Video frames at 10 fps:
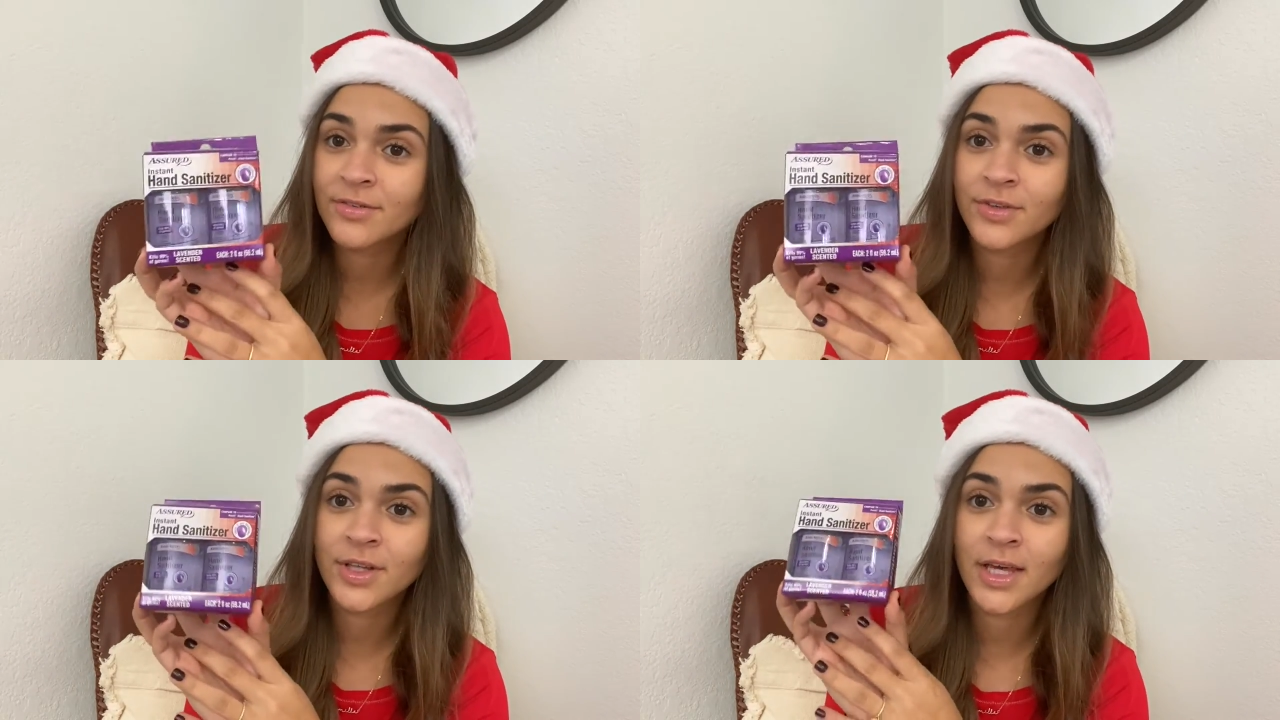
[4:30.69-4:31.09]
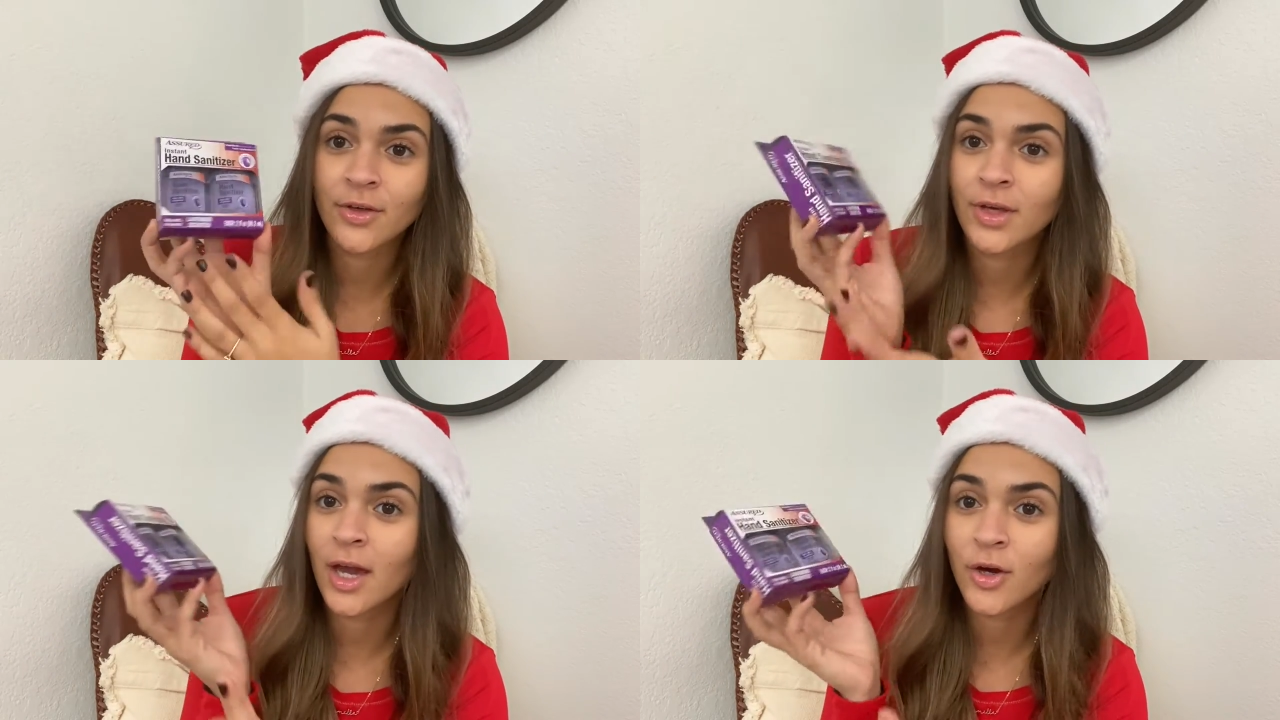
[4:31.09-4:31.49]
I feel like
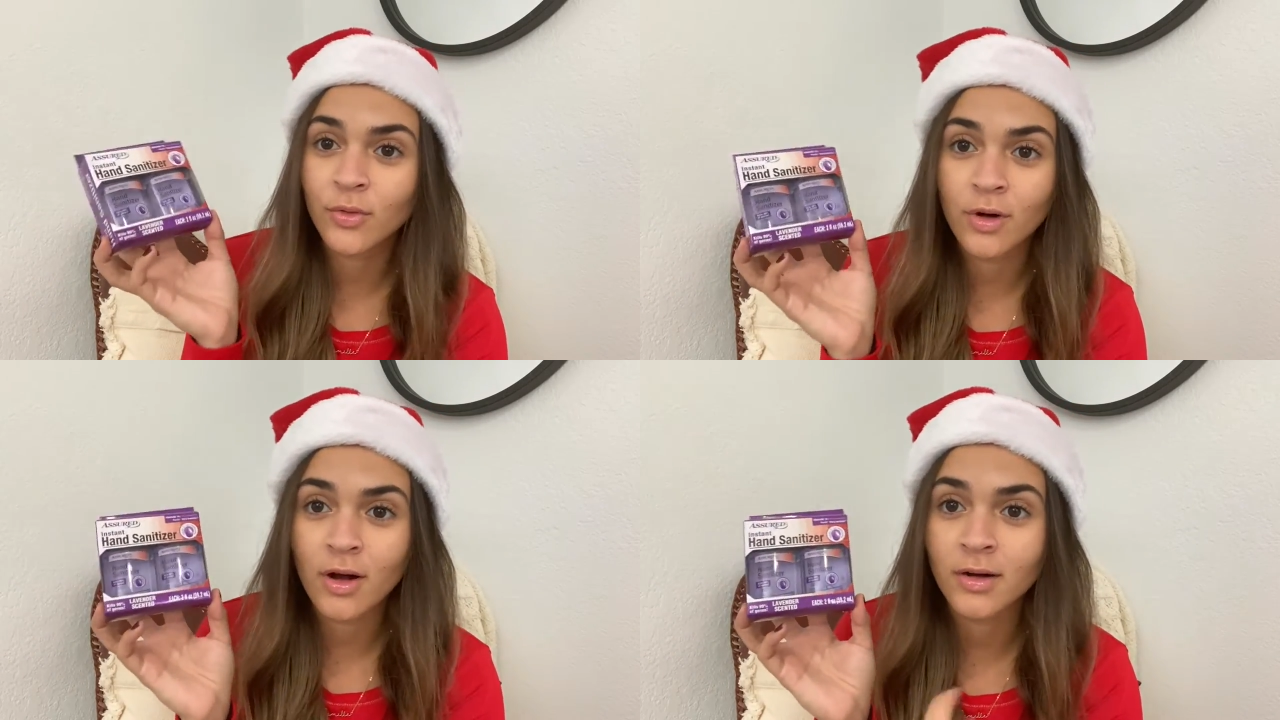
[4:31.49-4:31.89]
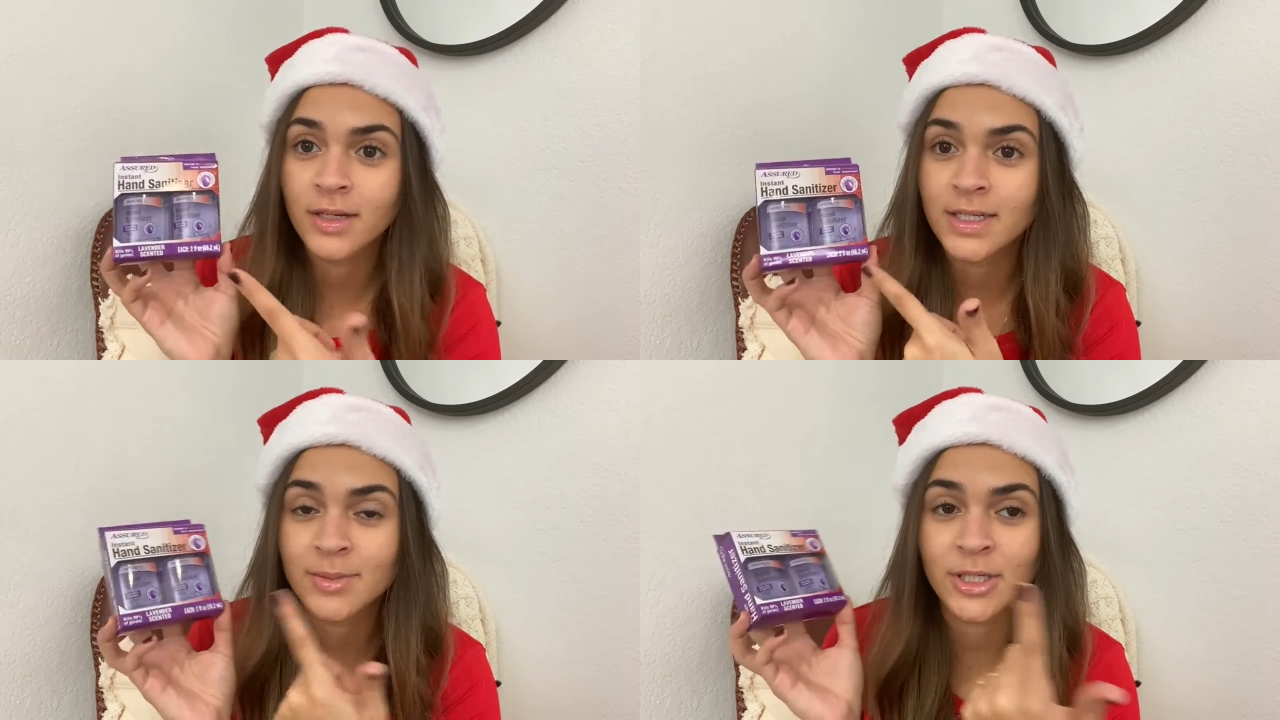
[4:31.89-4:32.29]
you can't go
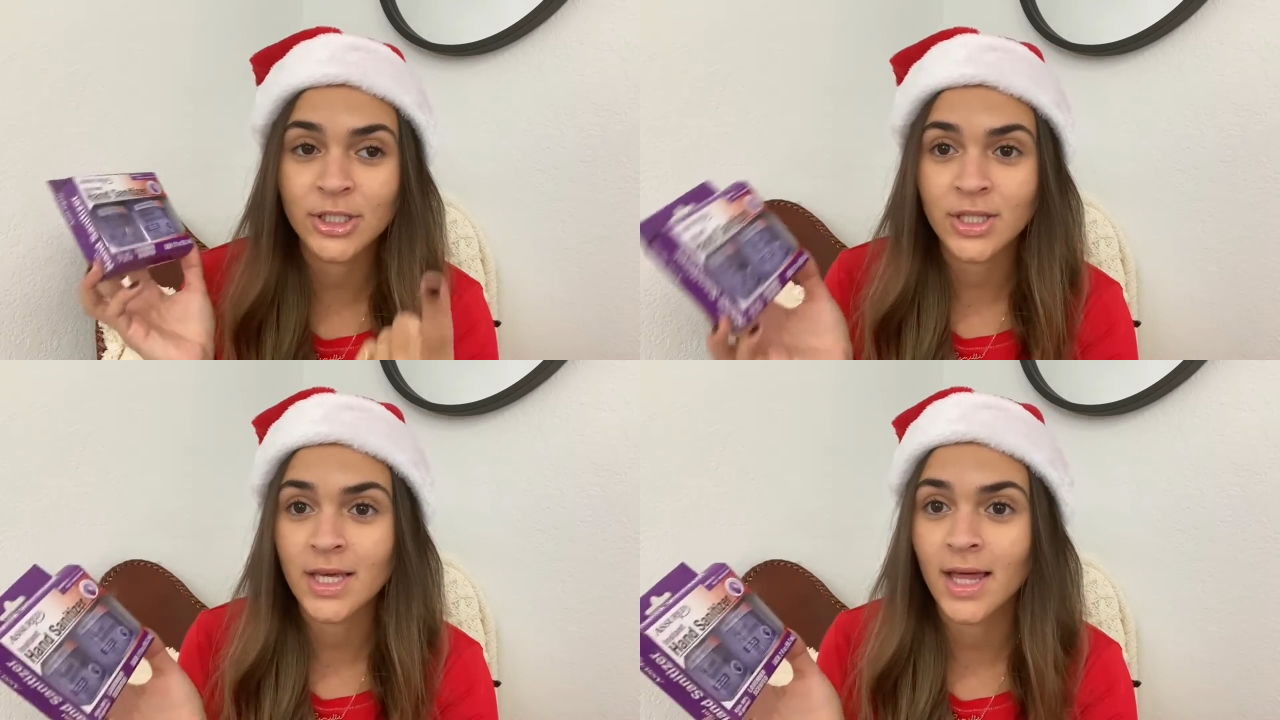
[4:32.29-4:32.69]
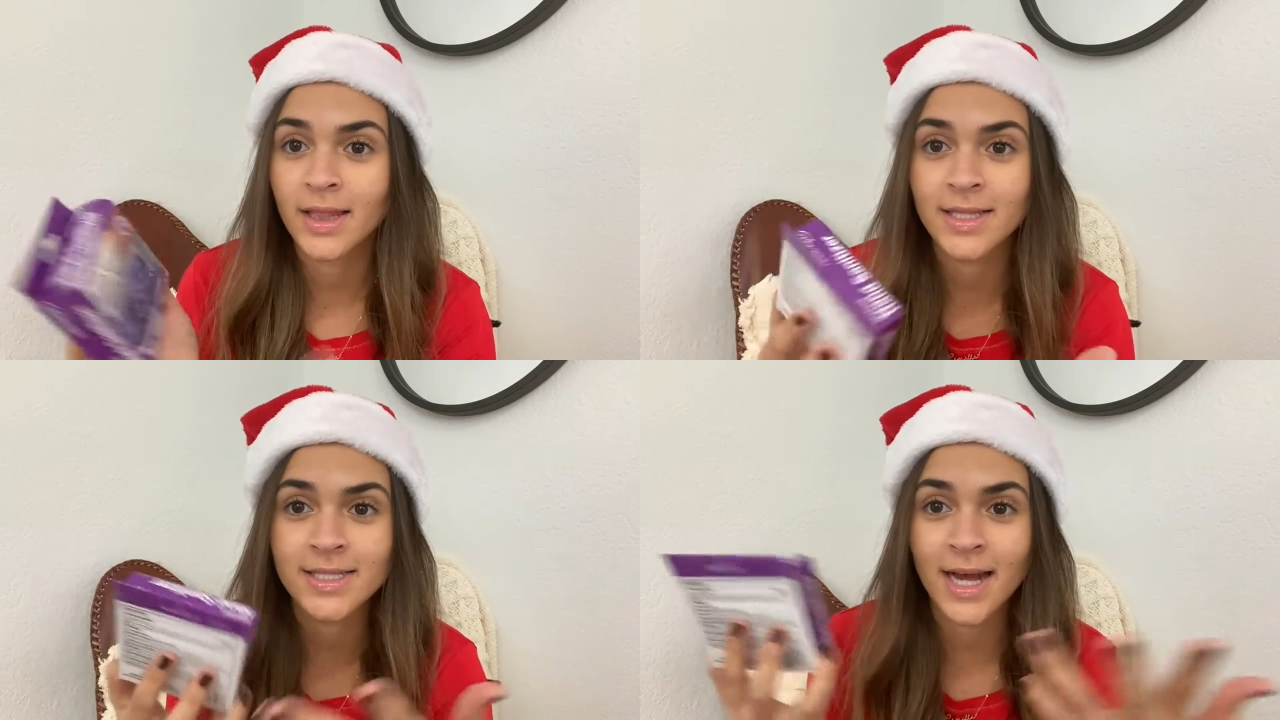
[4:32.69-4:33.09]
wrong, especially
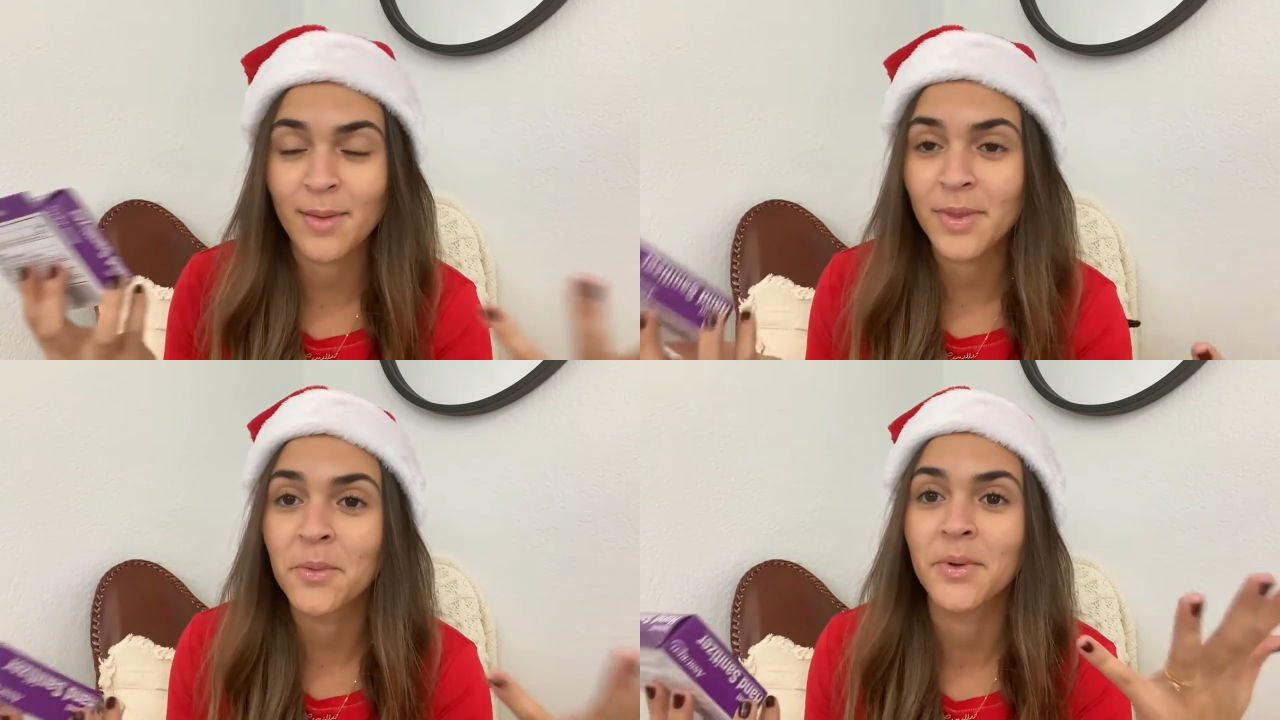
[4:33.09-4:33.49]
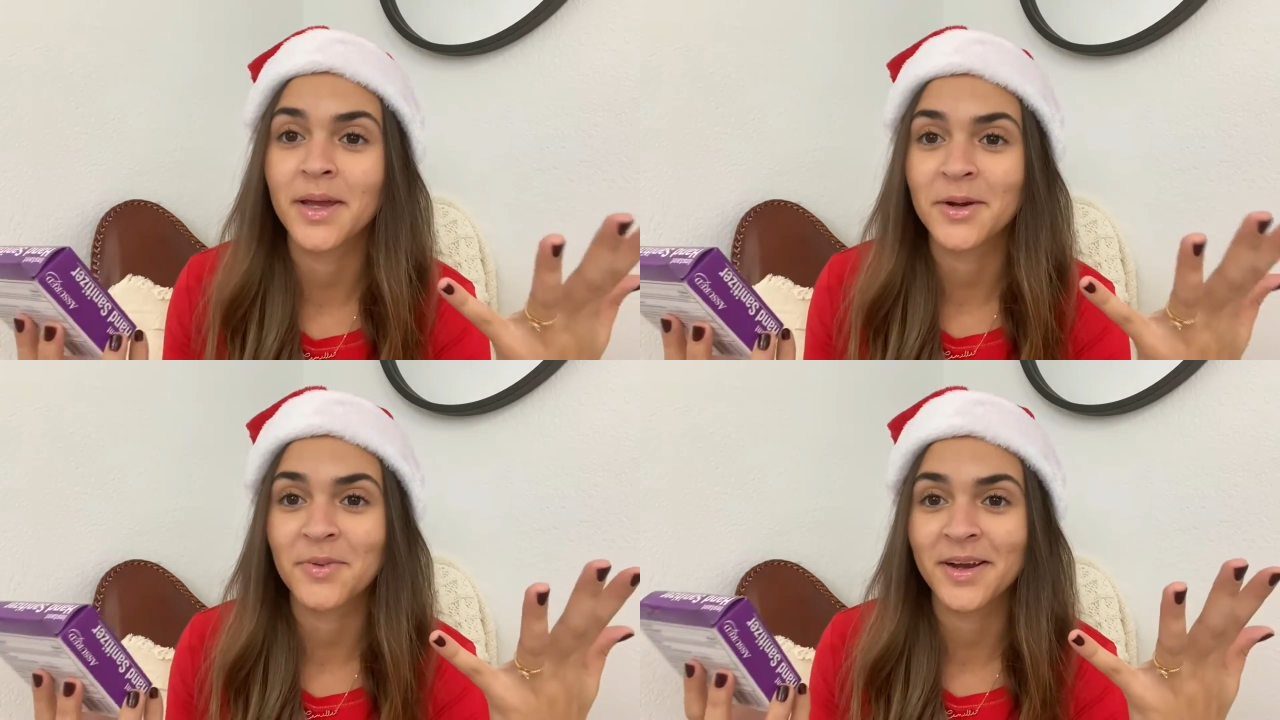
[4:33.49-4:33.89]
in the time that we're
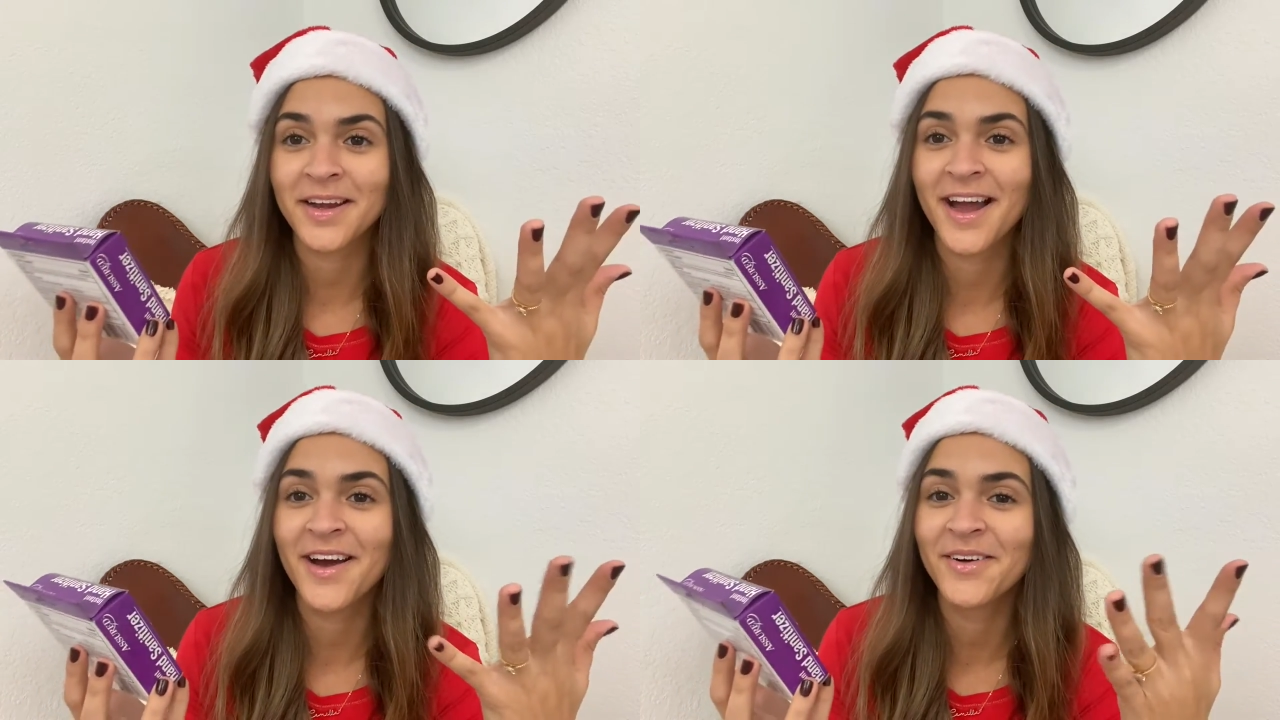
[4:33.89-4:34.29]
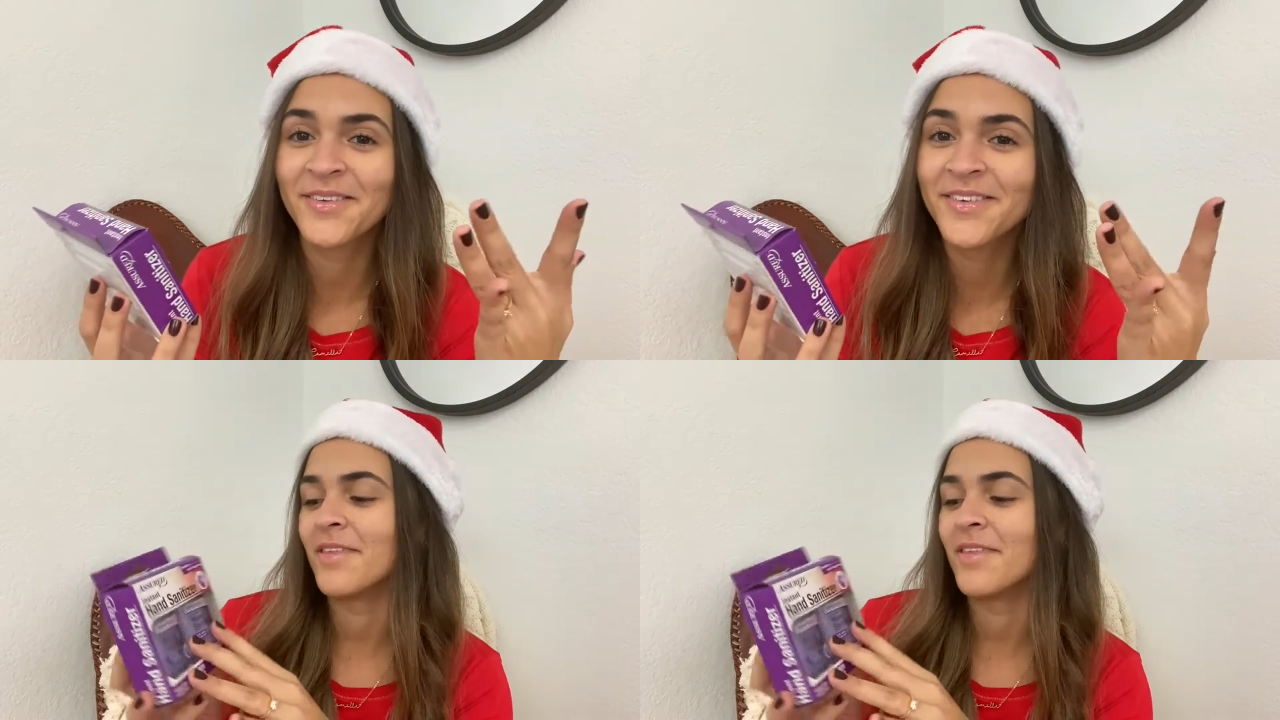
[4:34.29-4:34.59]
in right now.